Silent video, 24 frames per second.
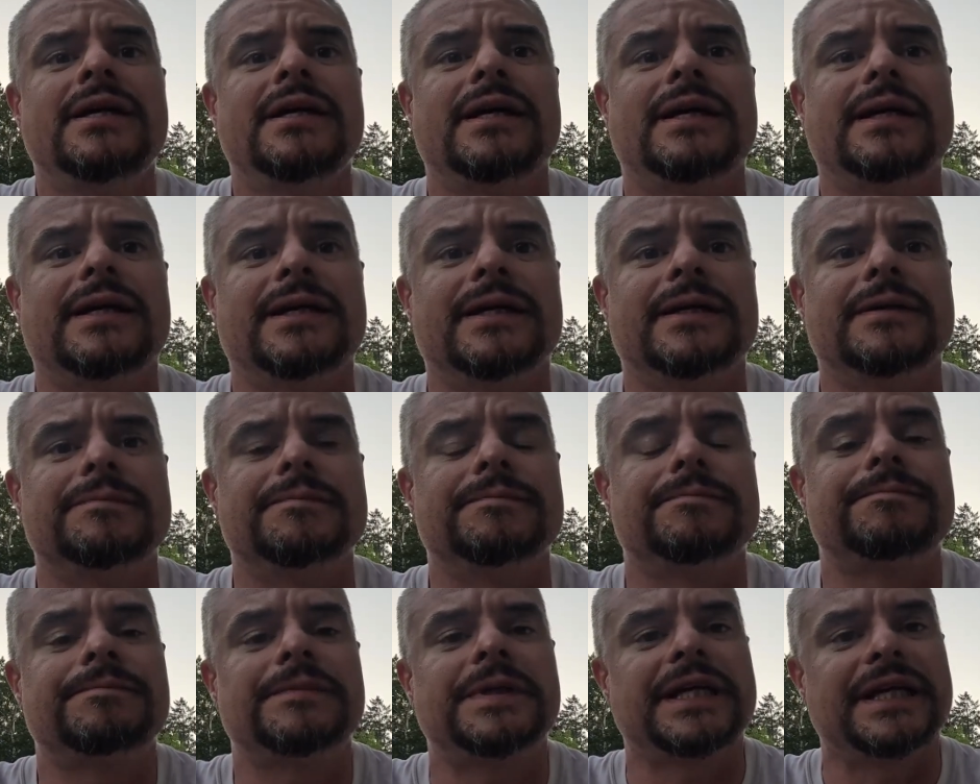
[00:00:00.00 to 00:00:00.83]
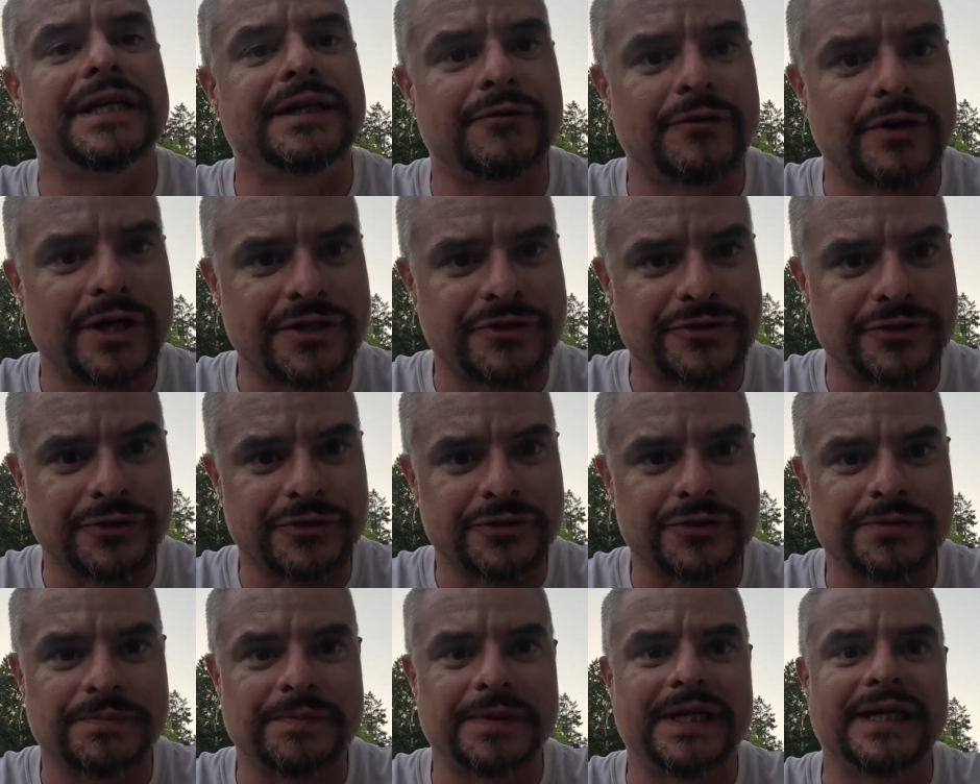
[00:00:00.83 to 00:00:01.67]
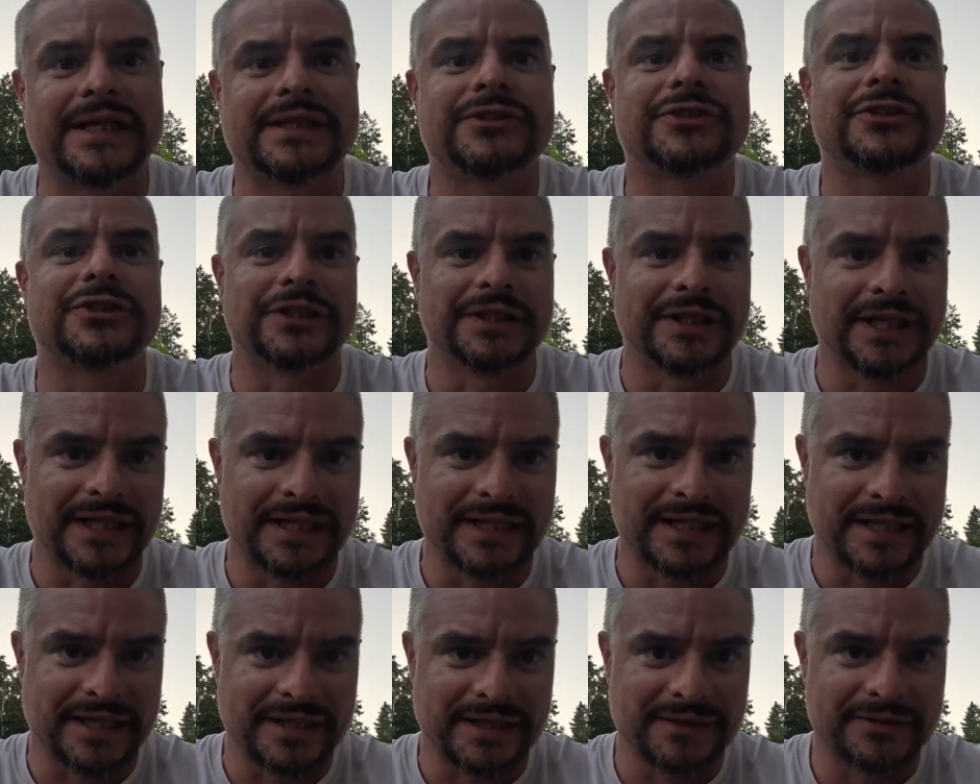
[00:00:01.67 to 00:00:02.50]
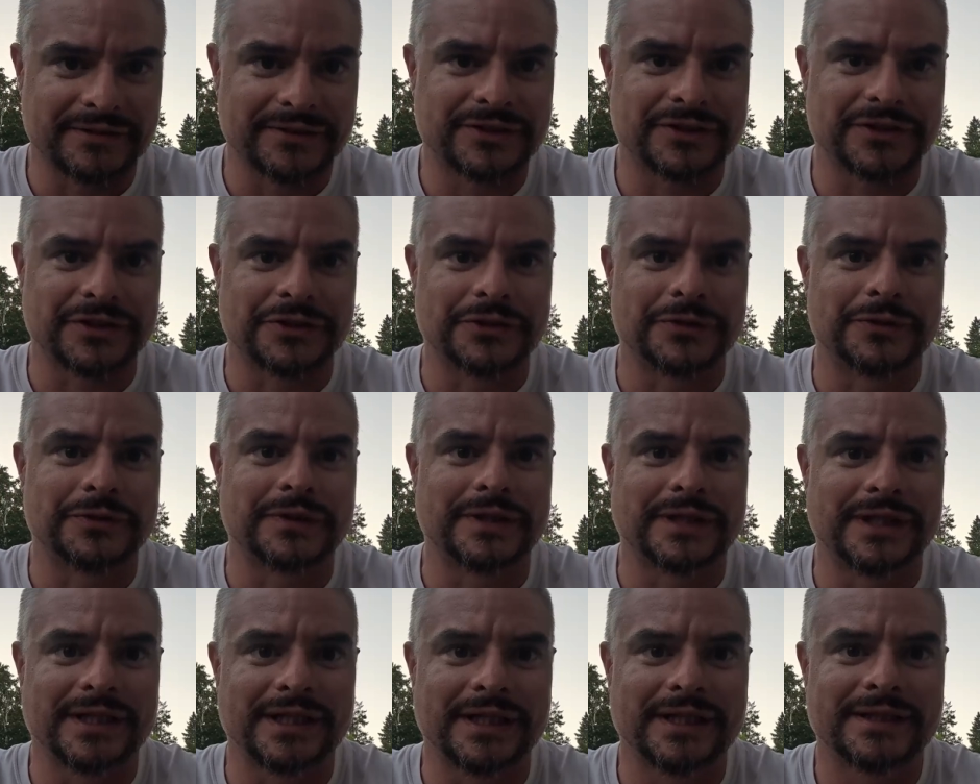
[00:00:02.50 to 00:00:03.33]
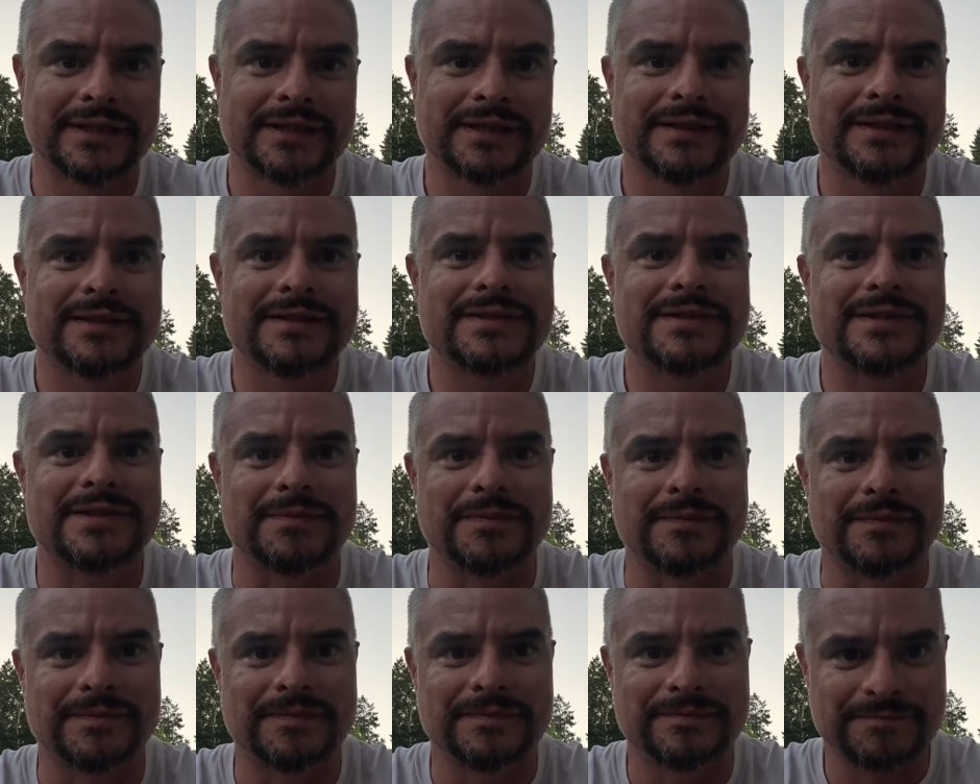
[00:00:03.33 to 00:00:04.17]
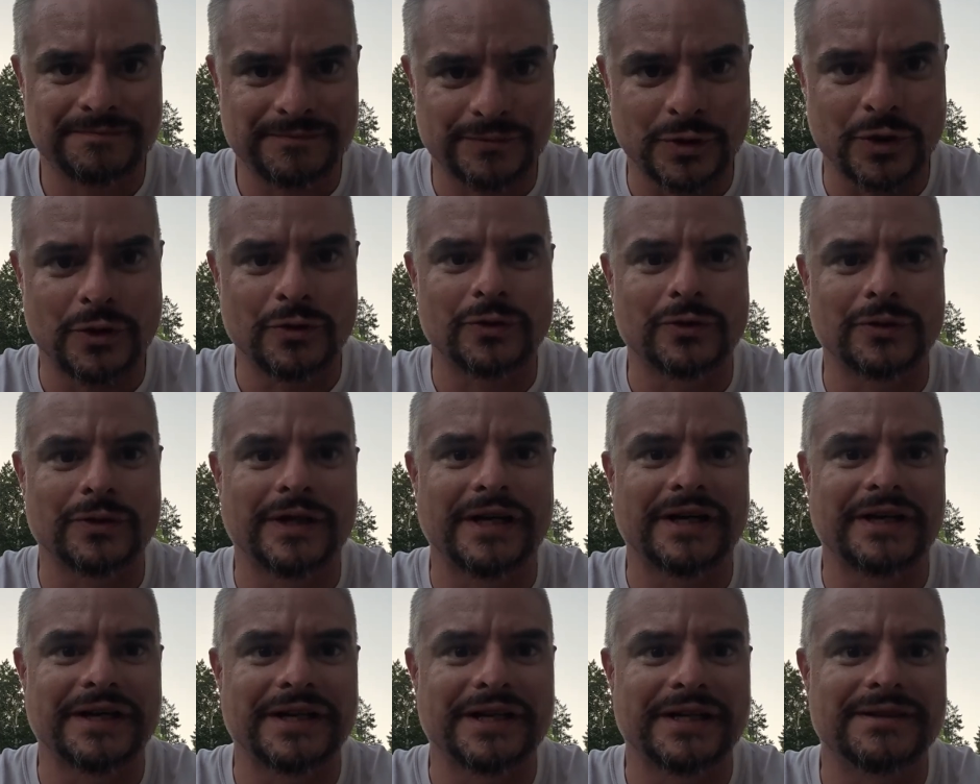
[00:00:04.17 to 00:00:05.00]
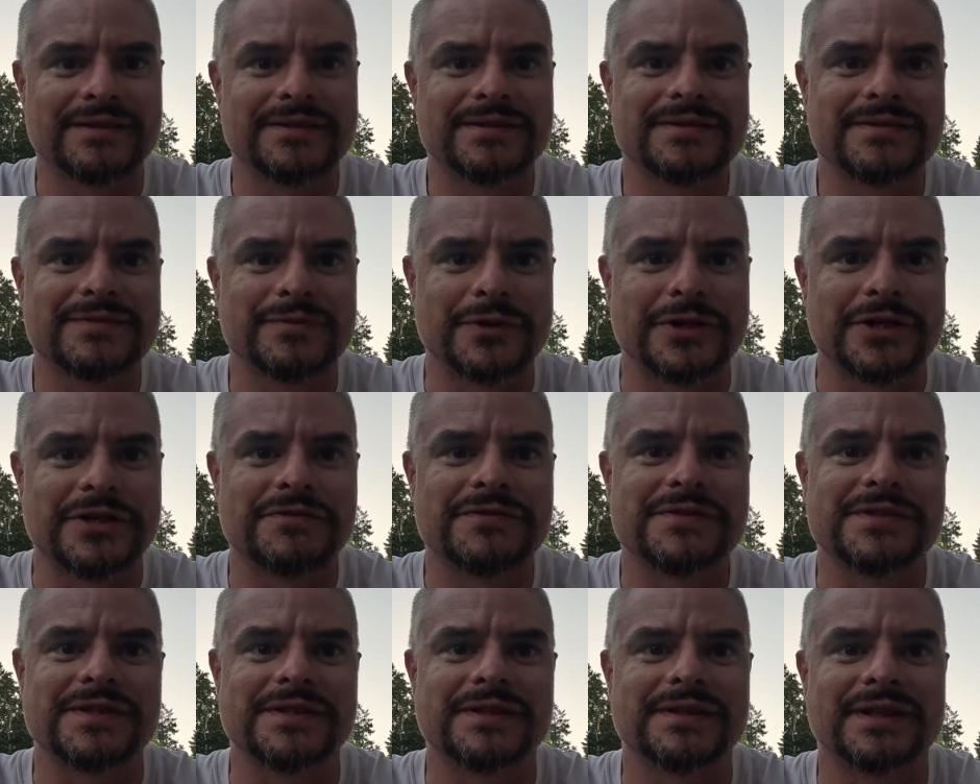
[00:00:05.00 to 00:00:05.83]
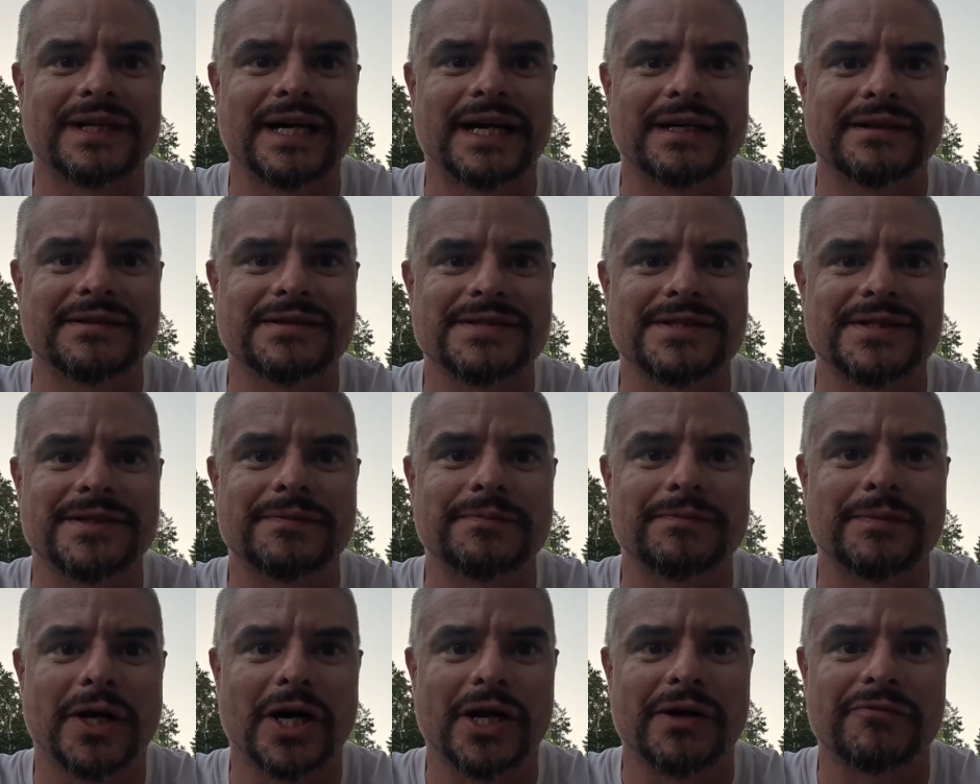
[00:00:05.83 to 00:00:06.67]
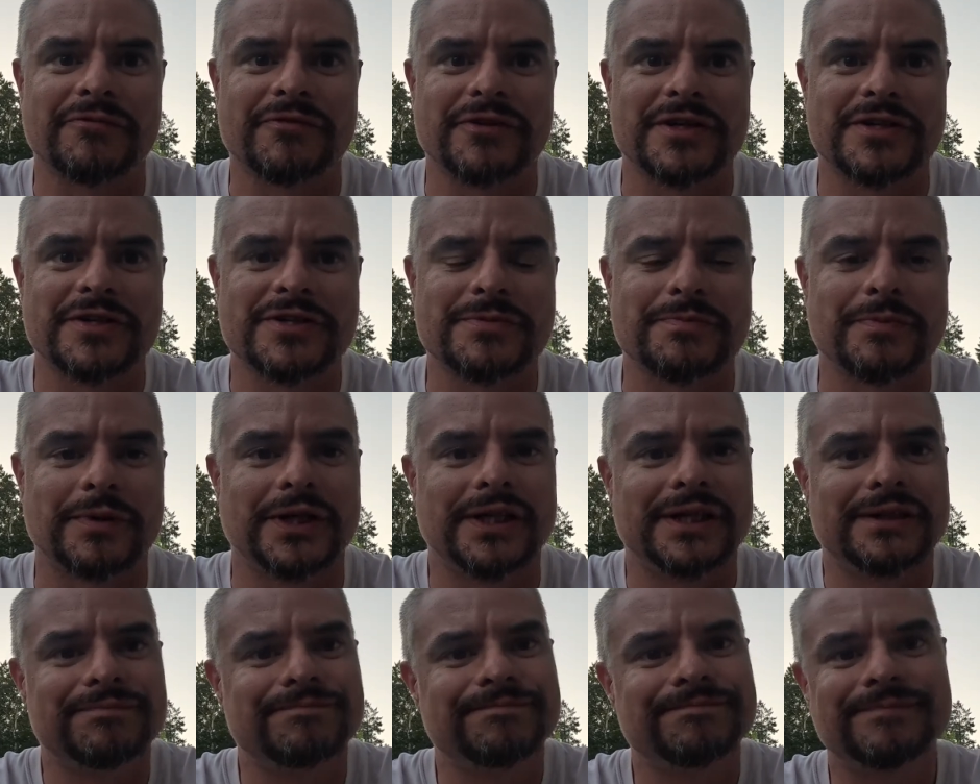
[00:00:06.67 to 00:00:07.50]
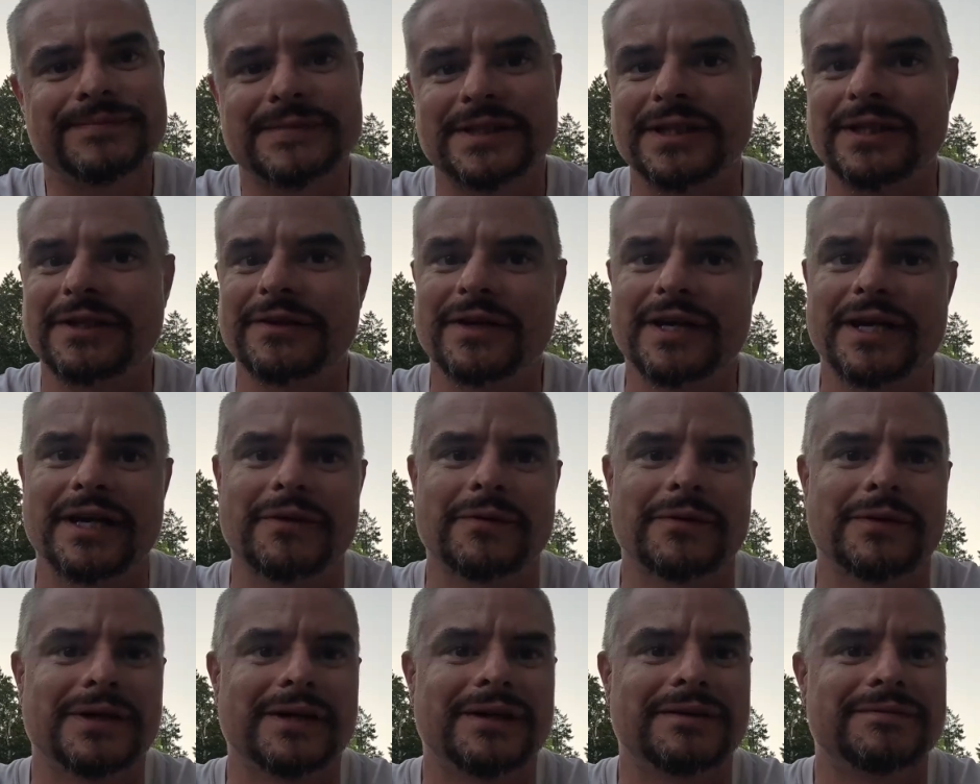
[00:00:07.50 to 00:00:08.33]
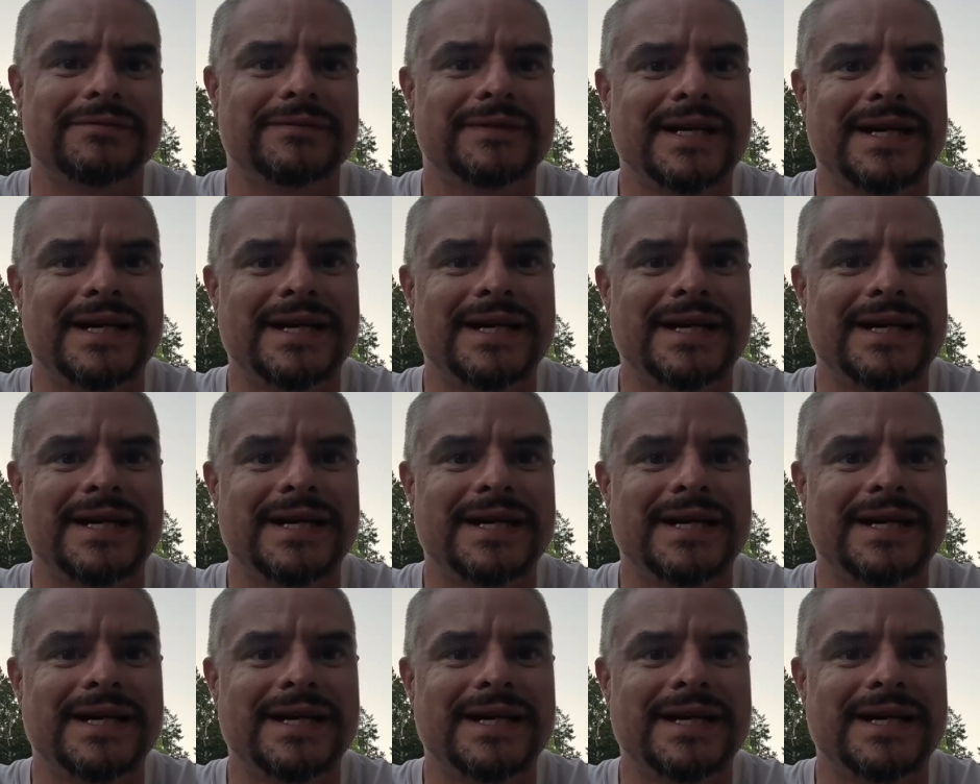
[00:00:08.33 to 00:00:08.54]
In retrospect, should have gone down to some local areas, reefs, and gotten some bottom fish. But, you know, hey, what...